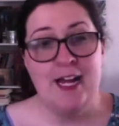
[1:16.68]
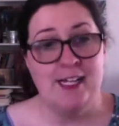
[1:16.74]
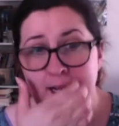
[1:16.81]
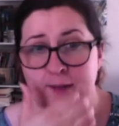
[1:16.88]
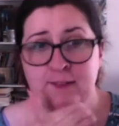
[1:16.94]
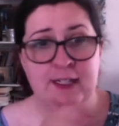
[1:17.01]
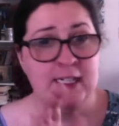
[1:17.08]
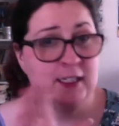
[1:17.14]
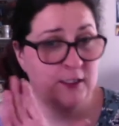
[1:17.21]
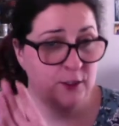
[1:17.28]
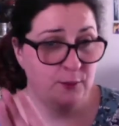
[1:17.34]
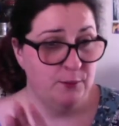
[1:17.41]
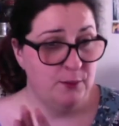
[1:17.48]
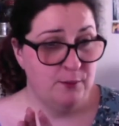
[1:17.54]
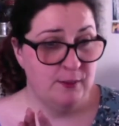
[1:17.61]
I'm getting a
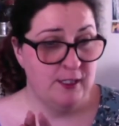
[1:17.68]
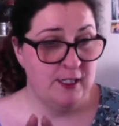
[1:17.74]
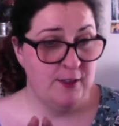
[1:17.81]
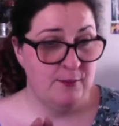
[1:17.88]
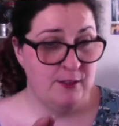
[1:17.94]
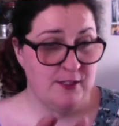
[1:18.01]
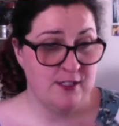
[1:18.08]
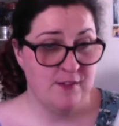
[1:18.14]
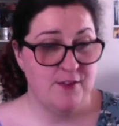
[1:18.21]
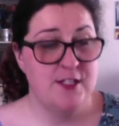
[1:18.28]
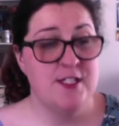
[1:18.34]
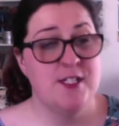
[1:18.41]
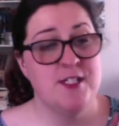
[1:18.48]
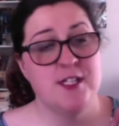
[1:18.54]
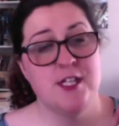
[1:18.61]
little bit ahead of myself.
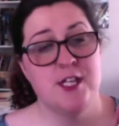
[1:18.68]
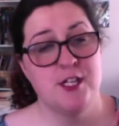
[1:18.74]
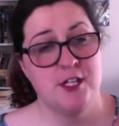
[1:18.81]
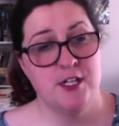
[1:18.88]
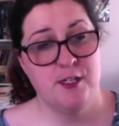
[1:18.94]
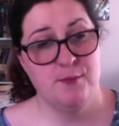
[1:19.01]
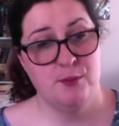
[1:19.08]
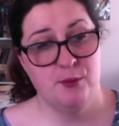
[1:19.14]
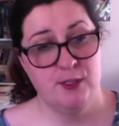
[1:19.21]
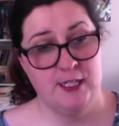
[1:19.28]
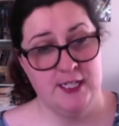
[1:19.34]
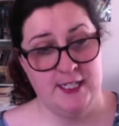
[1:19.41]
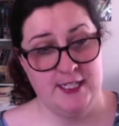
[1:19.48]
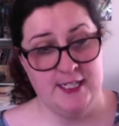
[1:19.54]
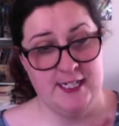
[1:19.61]
This is the third book
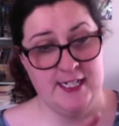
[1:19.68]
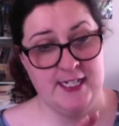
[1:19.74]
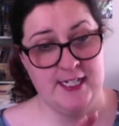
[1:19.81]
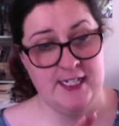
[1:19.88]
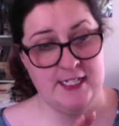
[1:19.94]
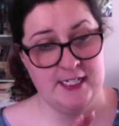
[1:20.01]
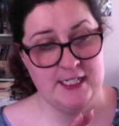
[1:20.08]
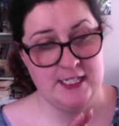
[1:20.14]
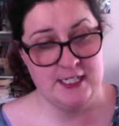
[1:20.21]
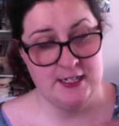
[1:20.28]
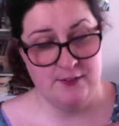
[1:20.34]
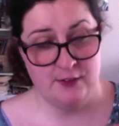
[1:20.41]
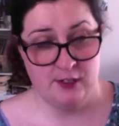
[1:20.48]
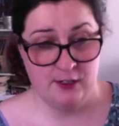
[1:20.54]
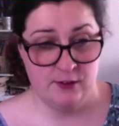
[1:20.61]
in the
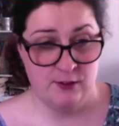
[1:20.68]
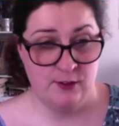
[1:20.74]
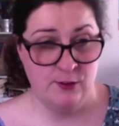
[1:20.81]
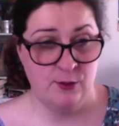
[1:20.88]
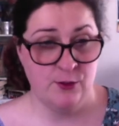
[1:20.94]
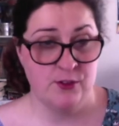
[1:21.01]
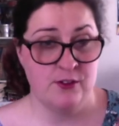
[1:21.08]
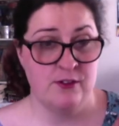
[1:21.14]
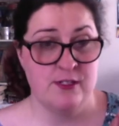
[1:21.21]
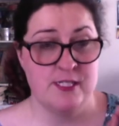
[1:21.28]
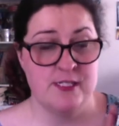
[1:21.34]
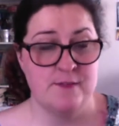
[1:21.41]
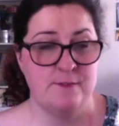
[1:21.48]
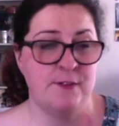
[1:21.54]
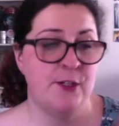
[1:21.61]
Nevernight Chronicle, so
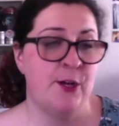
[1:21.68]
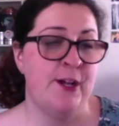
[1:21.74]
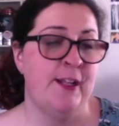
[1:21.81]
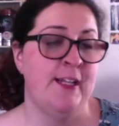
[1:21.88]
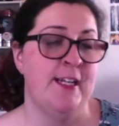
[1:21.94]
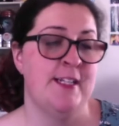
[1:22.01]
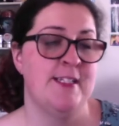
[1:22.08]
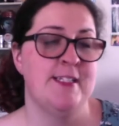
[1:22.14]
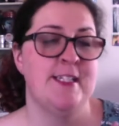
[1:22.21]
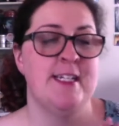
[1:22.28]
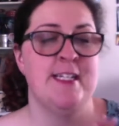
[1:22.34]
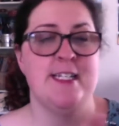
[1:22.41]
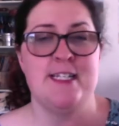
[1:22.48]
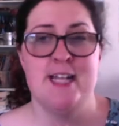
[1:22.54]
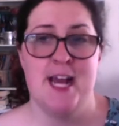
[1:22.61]
it's the finale. It's
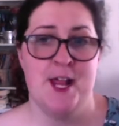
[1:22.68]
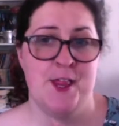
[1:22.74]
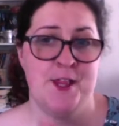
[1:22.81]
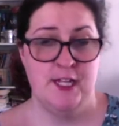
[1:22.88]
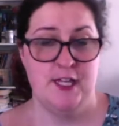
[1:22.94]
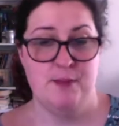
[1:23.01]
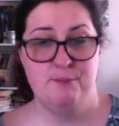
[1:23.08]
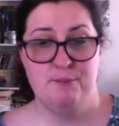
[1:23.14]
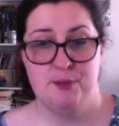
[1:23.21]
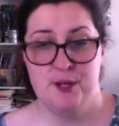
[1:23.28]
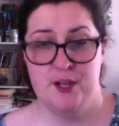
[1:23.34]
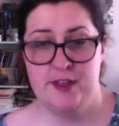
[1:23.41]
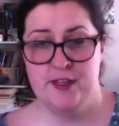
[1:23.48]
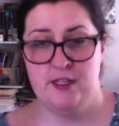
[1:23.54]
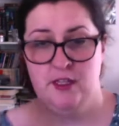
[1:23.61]
the death in the
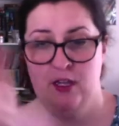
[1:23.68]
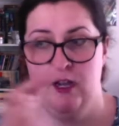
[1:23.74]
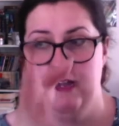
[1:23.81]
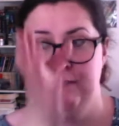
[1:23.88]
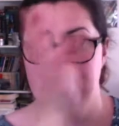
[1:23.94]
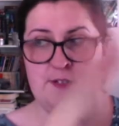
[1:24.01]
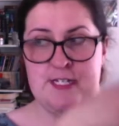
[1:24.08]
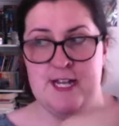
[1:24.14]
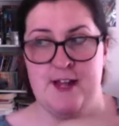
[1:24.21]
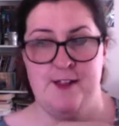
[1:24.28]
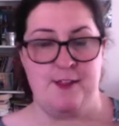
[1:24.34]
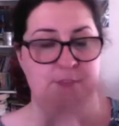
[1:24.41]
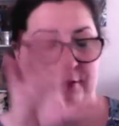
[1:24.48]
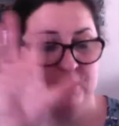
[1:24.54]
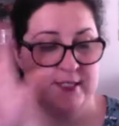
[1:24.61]
birth, life,
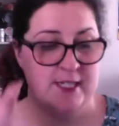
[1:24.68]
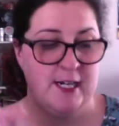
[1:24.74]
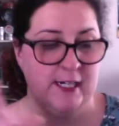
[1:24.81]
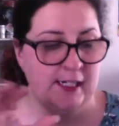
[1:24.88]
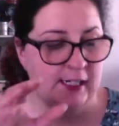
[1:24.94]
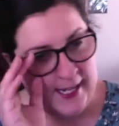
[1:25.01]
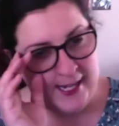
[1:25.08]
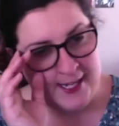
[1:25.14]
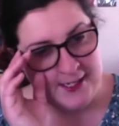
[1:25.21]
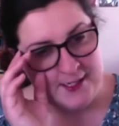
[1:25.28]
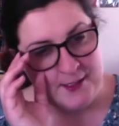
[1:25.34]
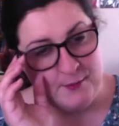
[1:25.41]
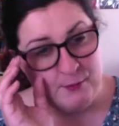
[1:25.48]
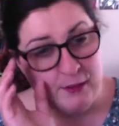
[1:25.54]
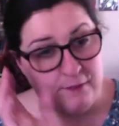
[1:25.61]
death saga.
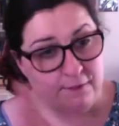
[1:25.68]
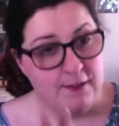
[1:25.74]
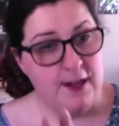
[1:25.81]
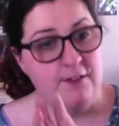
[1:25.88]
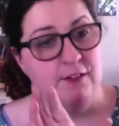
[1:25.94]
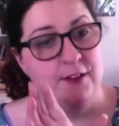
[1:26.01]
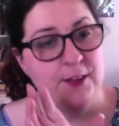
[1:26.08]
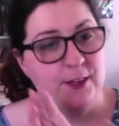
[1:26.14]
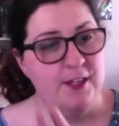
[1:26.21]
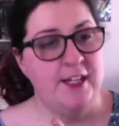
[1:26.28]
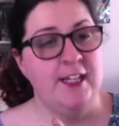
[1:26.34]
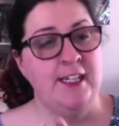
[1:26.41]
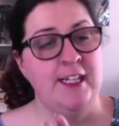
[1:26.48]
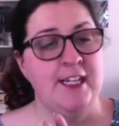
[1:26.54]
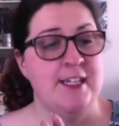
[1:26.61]
And my favorite
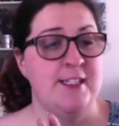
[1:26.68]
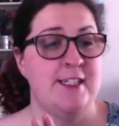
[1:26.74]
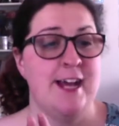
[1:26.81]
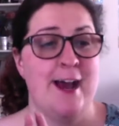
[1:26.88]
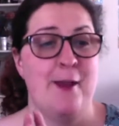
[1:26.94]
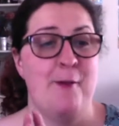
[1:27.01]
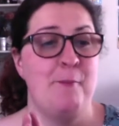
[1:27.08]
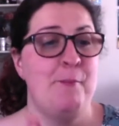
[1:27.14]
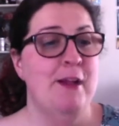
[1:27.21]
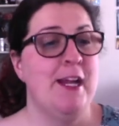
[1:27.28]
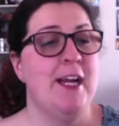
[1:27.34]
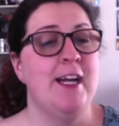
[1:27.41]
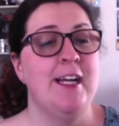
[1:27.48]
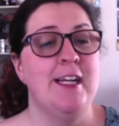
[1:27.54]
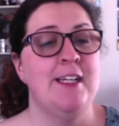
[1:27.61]
thing is that
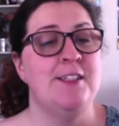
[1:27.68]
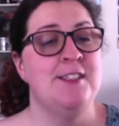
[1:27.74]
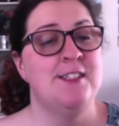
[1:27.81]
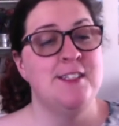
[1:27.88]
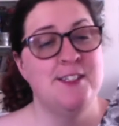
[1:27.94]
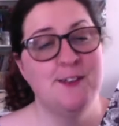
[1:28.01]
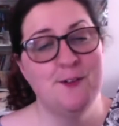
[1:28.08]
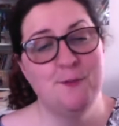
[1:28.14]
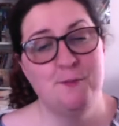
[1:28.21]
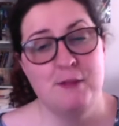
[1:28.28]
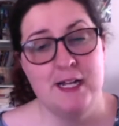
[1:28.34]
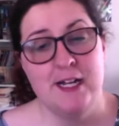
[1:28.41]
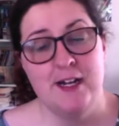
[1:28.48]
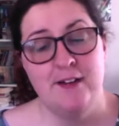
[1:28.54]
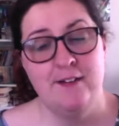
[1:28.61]
Mia is still
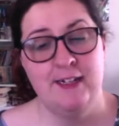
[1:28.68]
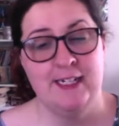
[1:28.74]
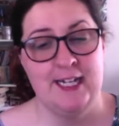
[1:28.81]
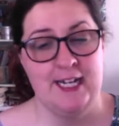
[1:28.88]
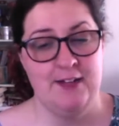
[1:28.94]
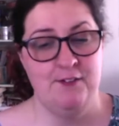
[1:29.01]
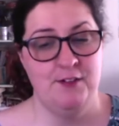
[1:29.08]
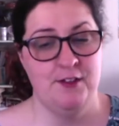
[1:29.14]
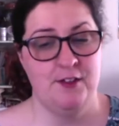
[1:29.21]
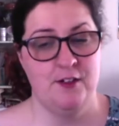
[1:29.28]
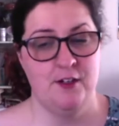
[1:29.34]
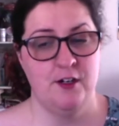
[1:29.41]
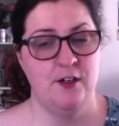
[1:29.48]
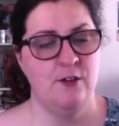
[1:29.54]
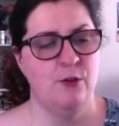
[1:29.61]
Mia. Like, even
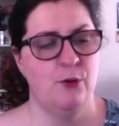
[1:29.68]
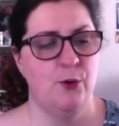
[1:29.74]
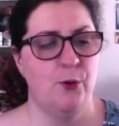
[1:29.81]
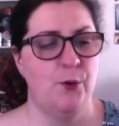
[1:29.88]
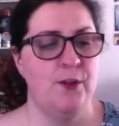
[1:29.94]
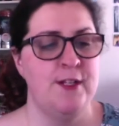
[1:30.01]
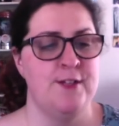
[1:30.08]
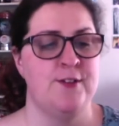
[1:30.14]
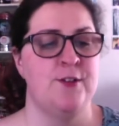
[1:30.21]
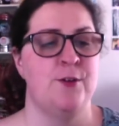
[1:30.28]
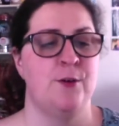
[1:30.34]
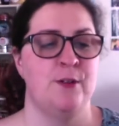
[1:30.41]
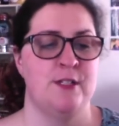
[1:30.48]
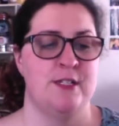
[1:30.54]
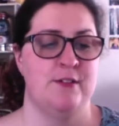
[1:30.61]
though all these
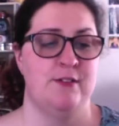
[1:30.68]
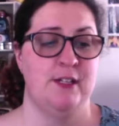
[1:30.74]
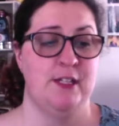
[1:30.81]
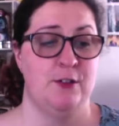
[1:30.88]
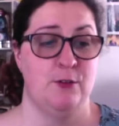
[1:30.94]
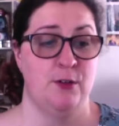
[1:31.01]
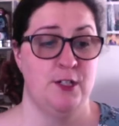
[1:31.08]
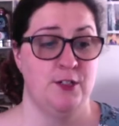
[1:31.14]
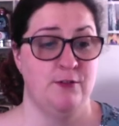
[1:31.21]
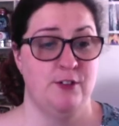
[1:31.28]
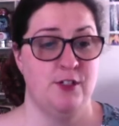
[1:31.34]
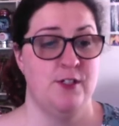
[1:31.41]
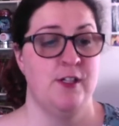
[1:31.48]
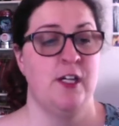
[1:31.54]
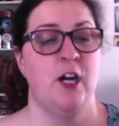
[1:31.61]
gods and everything are talking to her,
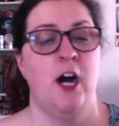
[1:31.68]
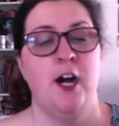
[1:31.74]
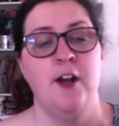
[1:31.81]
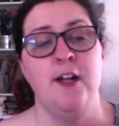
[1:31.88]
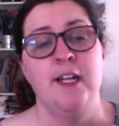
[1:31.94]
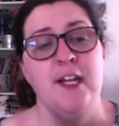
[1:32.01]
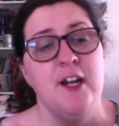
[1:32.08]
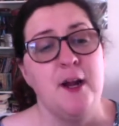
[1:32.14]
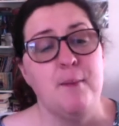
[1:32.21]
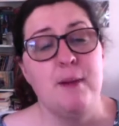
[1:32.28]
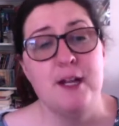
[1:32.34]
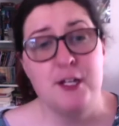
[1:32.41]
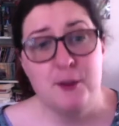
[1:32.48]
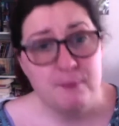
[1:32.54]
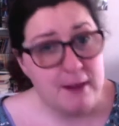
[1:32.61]
she's like, I don't care
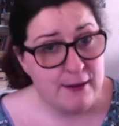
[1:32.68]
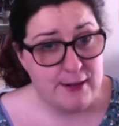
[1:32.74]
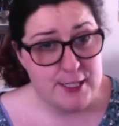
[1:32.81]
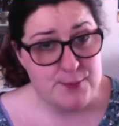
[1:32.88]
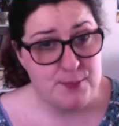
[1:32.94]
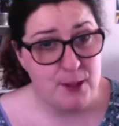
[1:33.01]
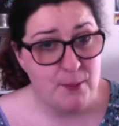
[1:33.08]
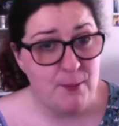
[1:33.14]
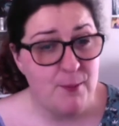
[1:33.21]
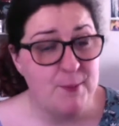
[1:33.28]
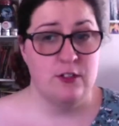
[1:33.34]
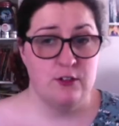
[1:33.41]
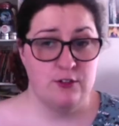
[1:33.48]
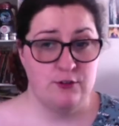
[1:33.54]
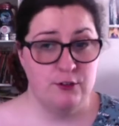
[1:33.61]
about your marriage
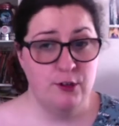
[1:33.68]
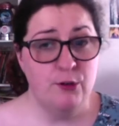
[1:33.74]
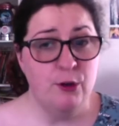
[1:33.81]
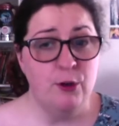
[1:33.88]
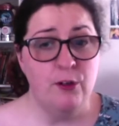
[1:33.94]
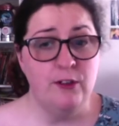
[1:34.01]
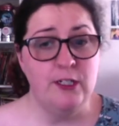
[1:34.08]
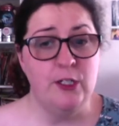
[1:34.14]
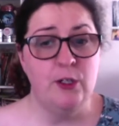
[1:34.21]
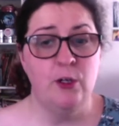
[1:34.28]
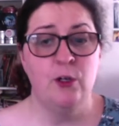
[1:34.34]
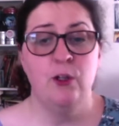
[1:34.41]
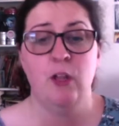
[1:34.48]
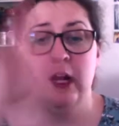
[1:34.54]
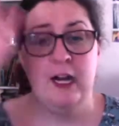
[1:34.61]
problems. Screw all
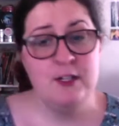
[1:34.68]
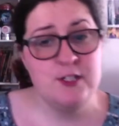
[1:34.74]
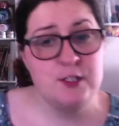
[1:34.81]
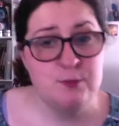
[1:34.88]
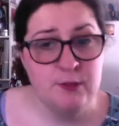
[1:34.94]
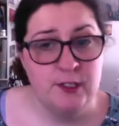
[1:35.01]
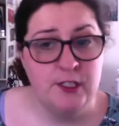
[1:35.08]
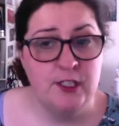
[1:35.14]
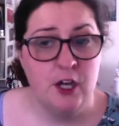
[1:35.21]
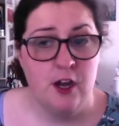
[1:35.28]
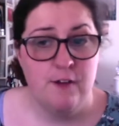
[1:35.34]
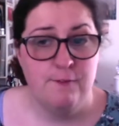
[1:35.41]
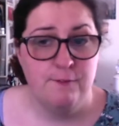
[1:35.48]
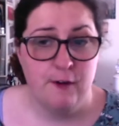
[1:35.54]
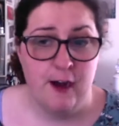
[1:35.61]
y'all. I just want to
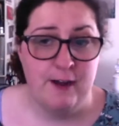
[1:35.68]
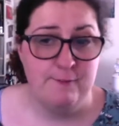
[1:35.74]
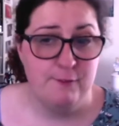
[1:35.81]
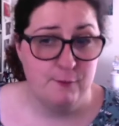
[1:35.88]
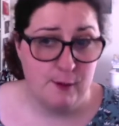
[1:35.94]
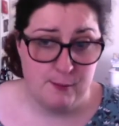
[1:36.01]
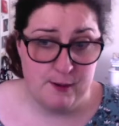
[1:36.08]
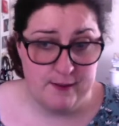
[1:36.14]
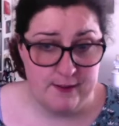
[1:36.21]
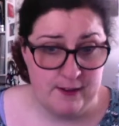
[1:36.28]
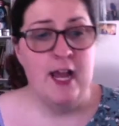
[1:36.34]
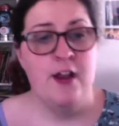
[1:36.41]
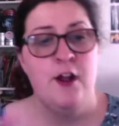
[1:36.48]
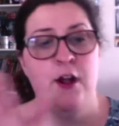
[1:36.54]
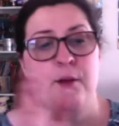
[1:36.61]
go fight for my brother.
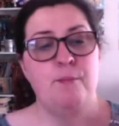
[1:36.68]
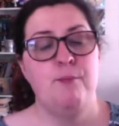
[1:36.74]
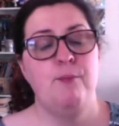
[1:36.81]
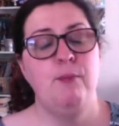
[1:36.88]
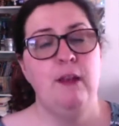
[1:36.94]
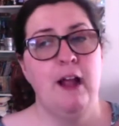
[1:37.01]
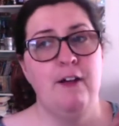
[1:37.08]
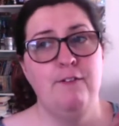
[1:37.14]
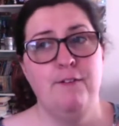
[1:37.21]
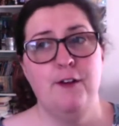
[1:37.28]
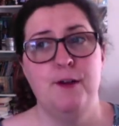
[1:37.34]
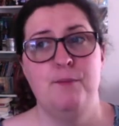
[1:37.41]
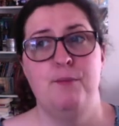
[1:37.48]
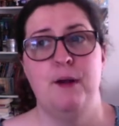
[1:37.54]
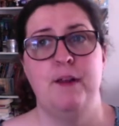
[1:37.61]
And her love for
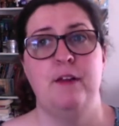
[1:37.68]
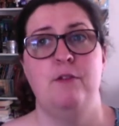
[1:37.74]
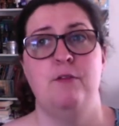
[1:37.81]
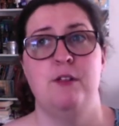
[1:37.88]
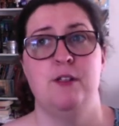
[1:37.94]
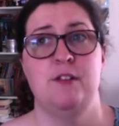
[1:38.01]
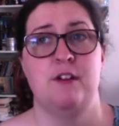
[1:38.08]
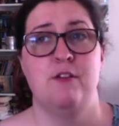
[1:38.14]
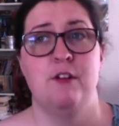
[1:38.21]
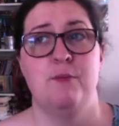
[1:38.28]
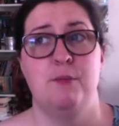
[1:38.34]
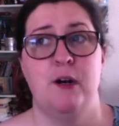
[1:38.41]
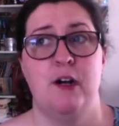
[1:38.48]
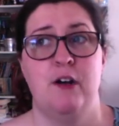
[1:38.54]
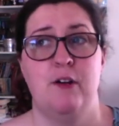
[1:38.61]
her brother was so
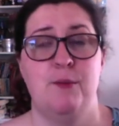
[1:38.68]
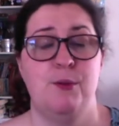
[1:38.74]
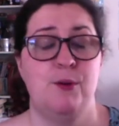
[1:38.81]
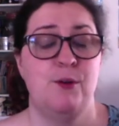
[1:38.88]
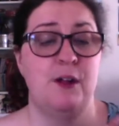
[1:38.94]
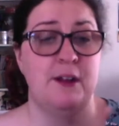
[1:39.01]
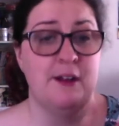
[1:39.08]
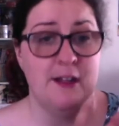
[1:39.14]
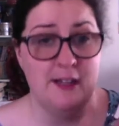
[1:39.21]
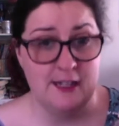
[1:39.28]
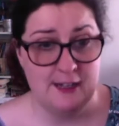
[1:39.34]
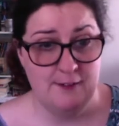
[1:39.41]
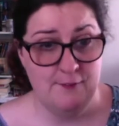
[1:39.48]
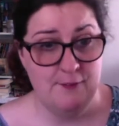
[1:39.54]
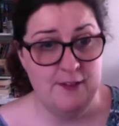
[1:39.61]
admirable. And I
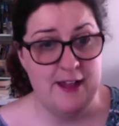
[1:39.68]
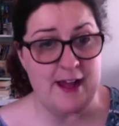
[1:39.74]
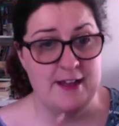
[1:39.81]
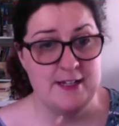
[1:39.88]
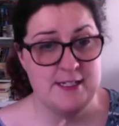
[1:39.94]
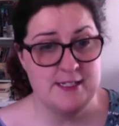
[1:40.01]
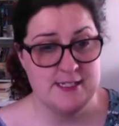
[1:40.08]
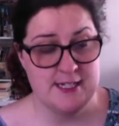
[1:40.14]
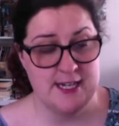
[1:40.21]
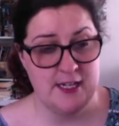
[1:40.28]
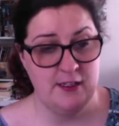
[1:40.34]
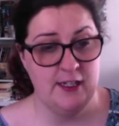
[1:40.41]
love that scene.